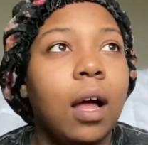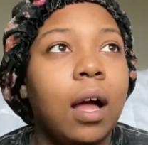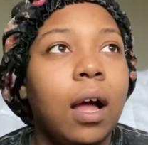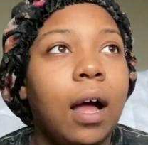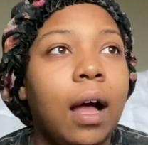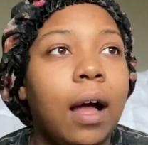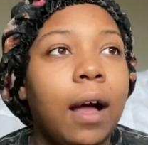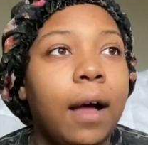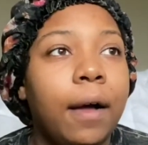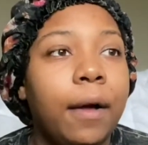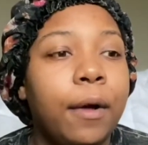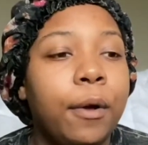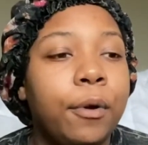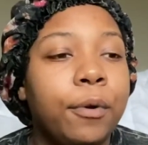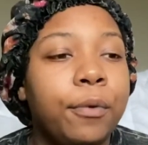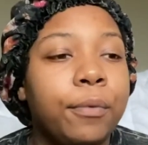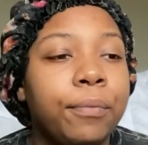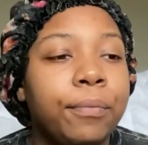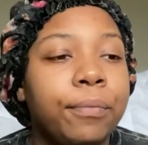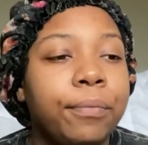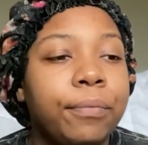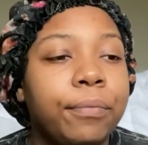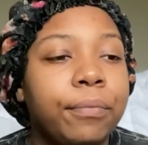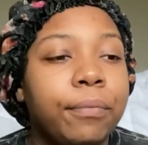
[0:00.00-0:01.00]

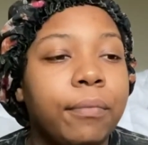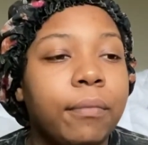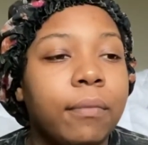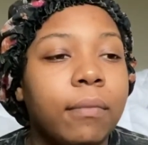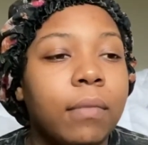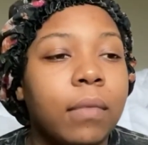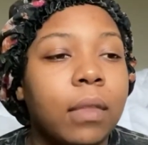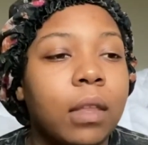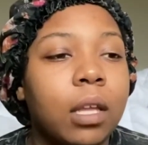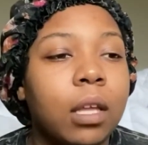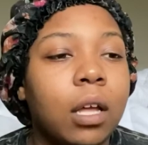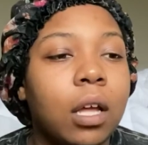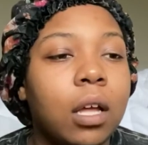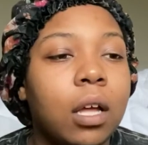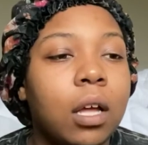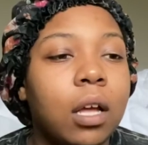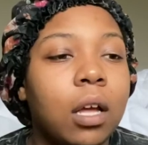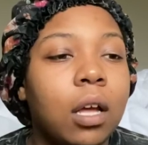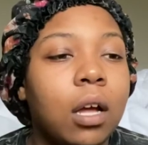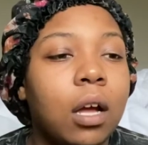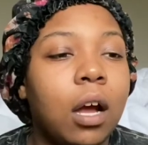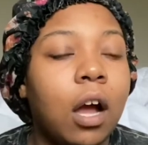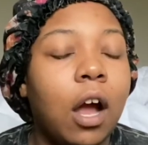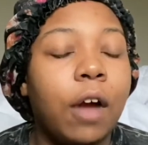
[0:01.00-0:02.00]

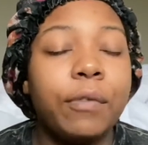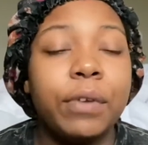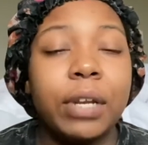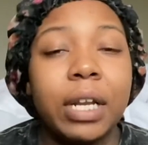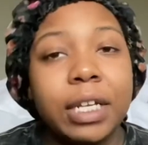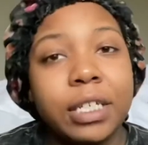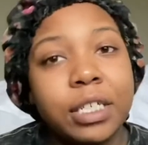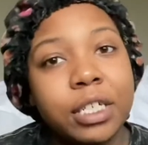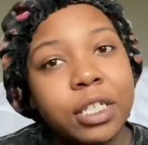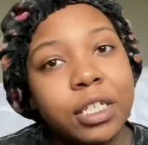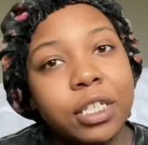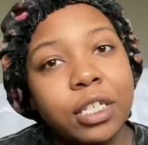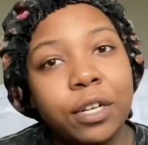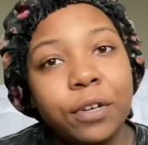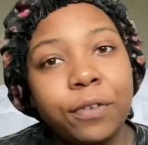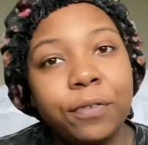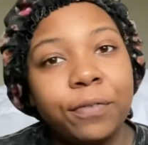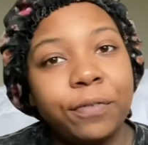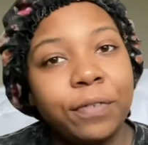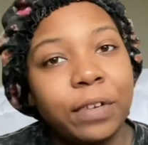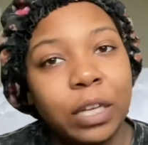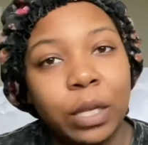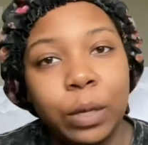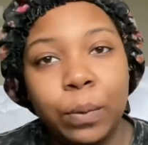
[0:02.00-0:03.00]
our relationship
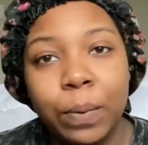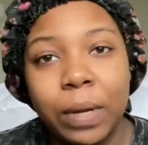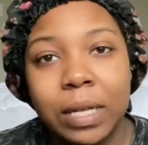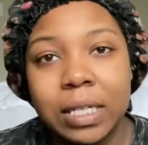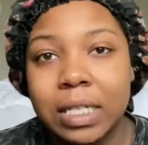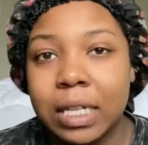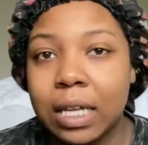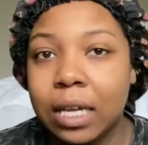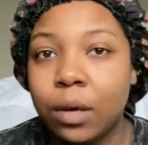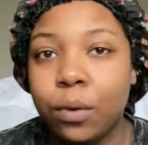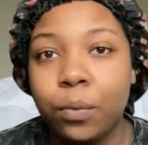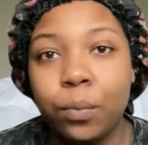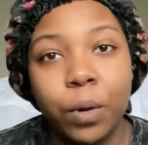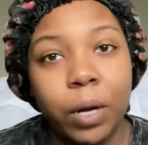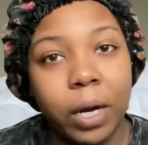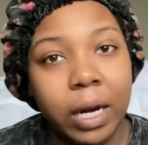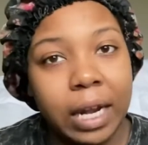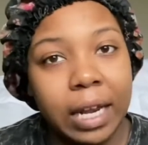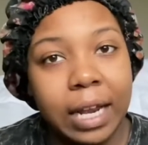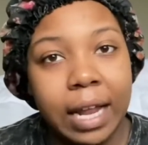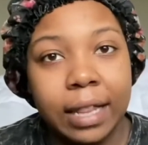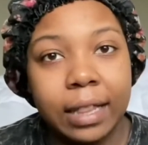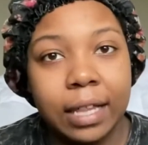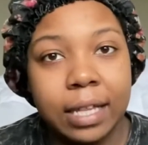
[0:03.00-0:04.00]
really wasn't
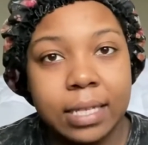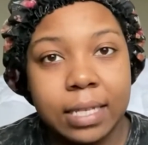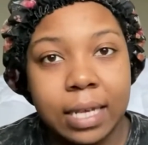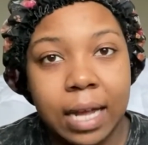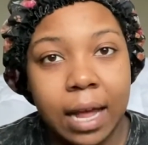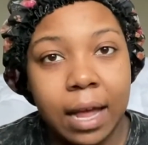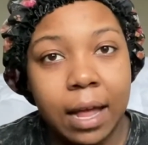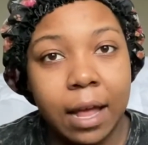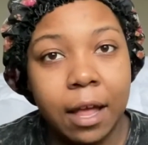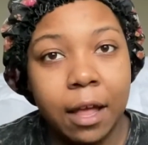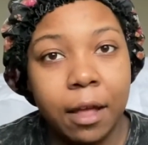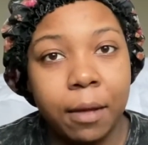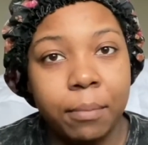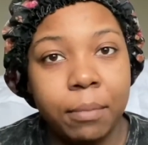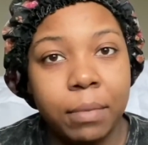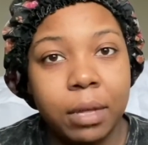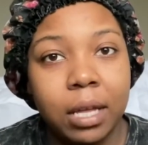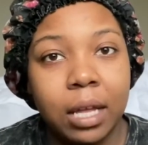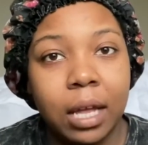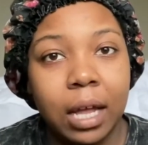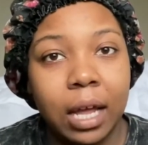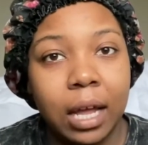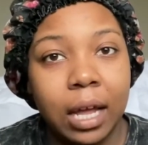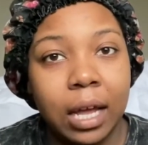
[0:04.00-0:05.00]
working at the time,
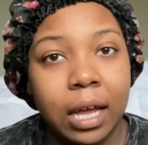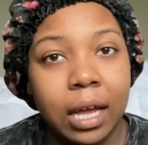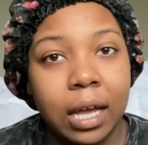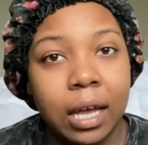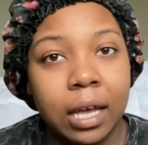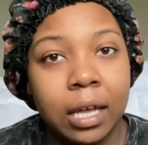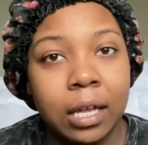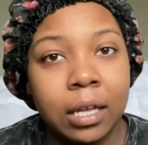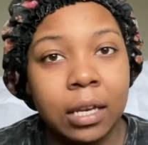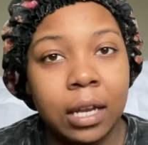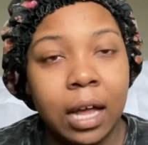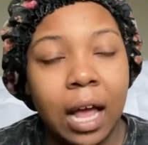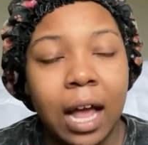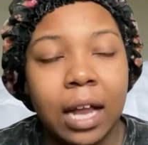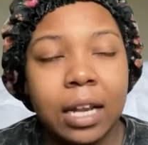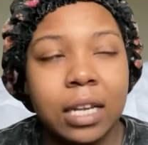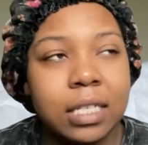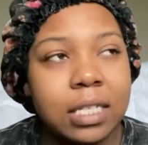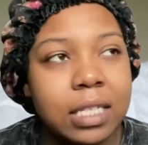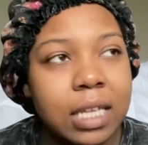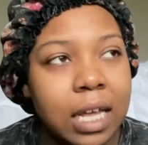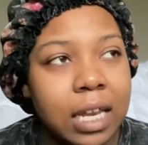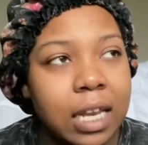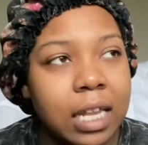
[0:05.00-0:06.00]
and I
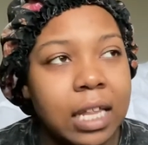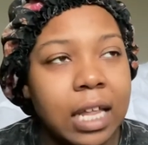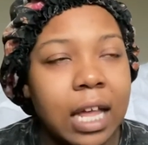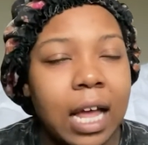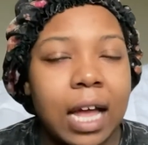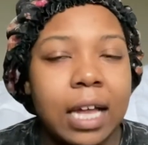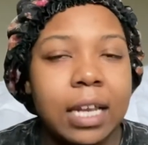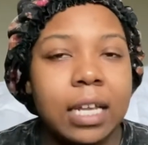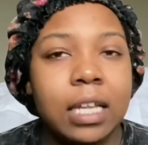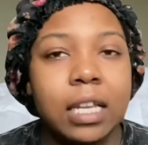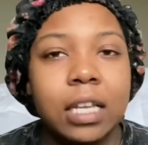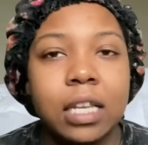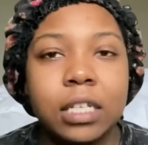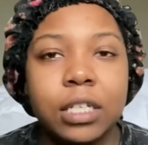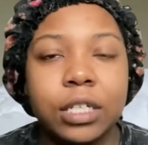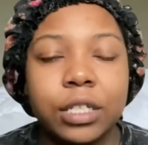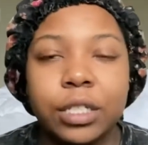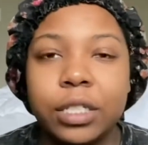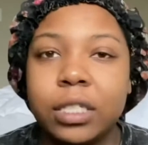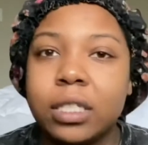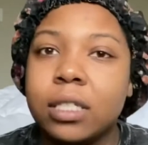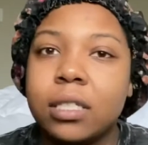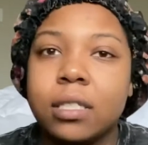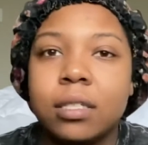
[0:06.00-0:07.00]
decided that I needed
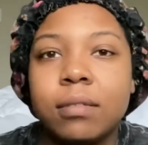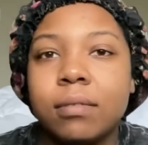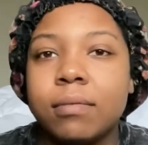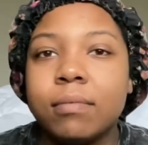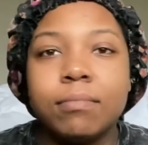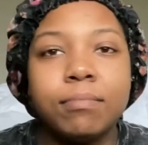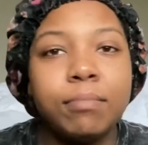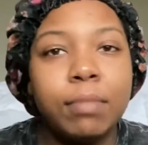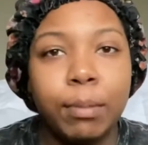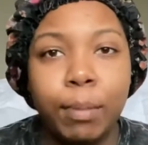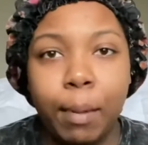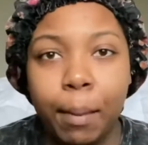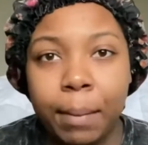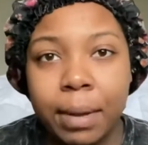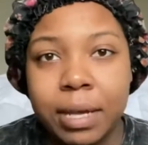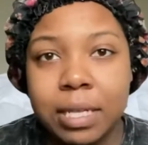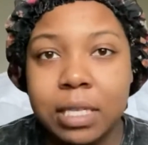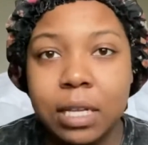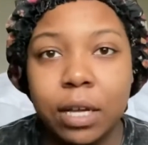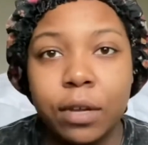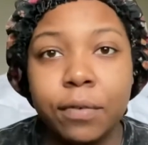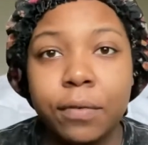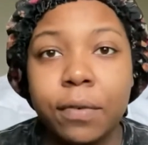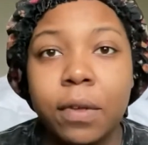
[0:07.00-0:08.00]
to just be by
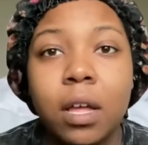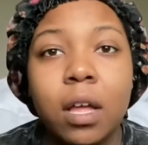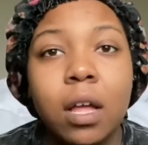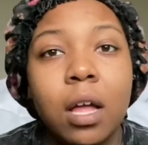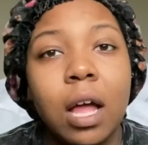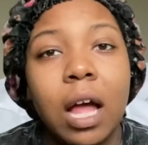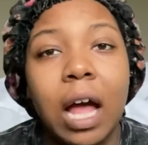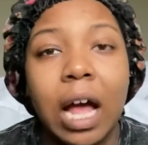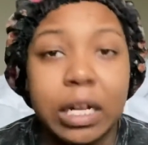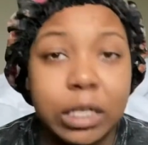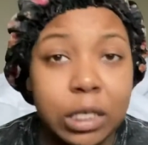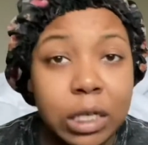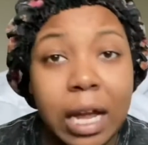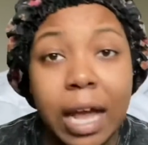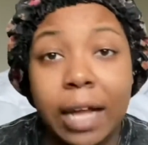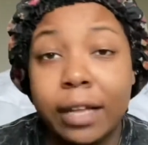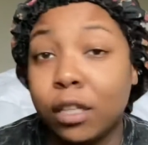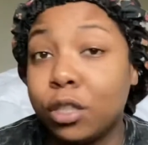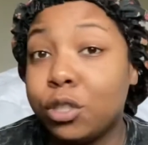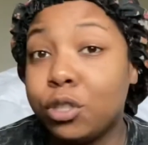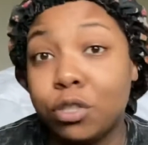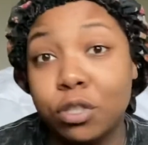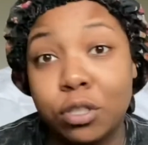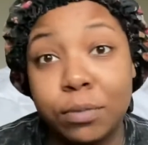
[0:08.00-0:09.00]
myself. I had
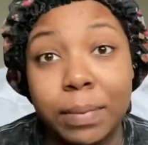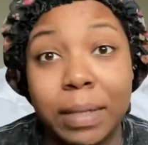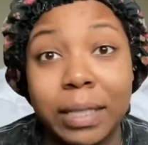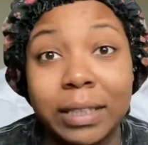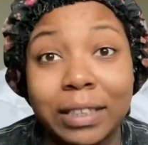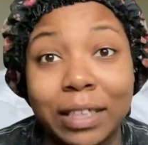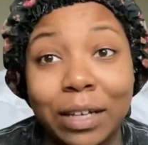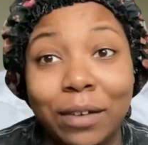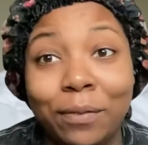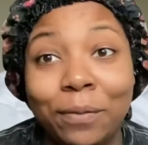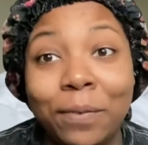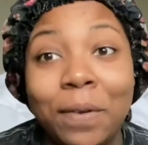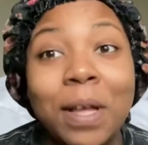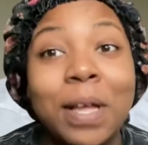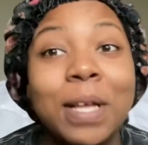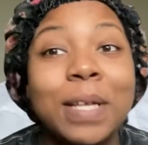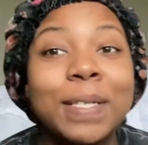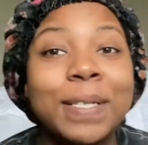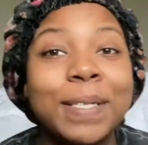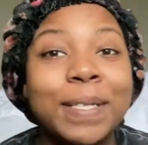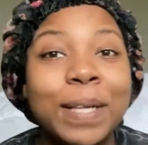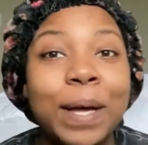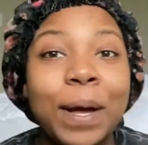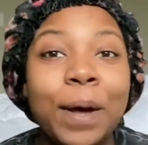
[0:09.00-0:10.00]
to choose myself.
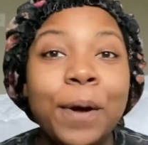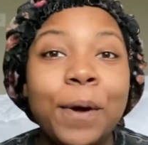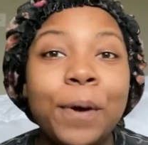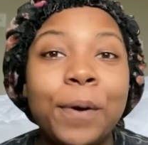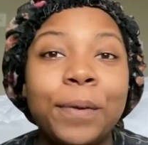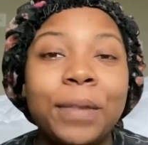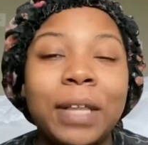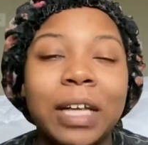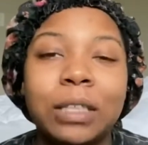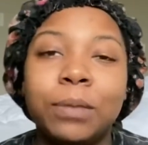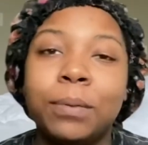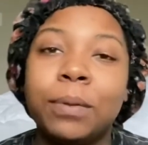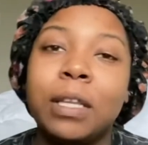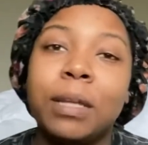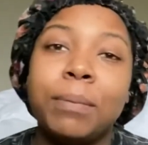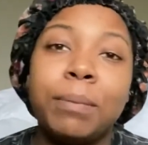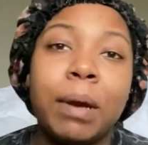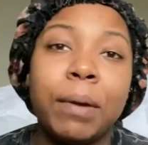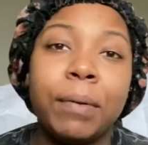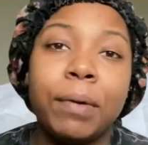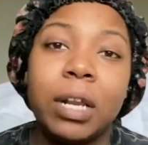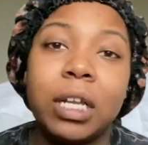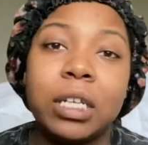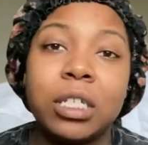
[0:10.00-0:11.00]
So that's within
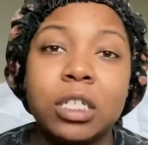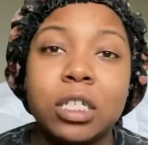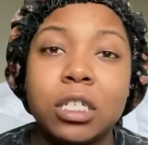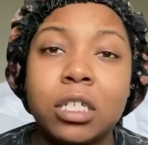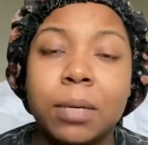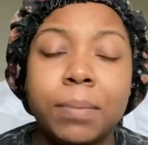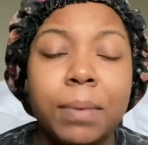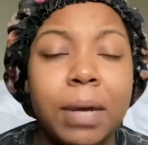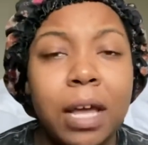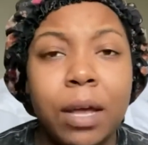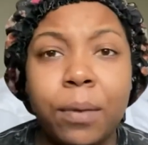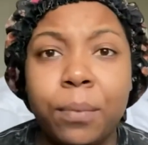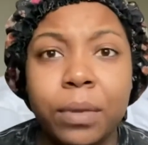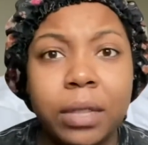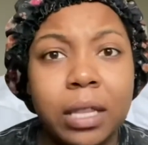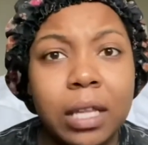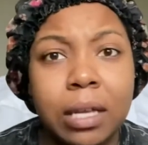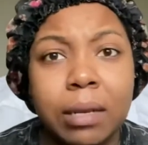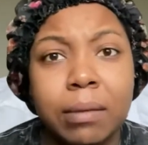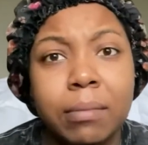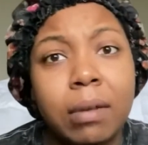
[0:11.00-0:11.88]
my relationship and within,